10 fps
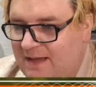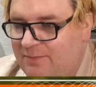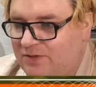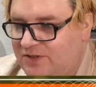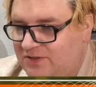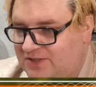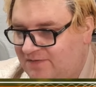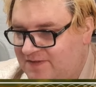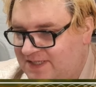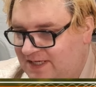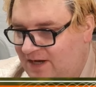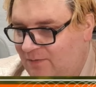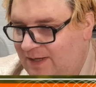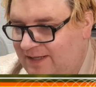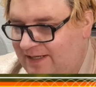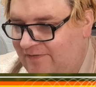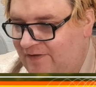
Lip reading: Yeah, bundles obviously go well.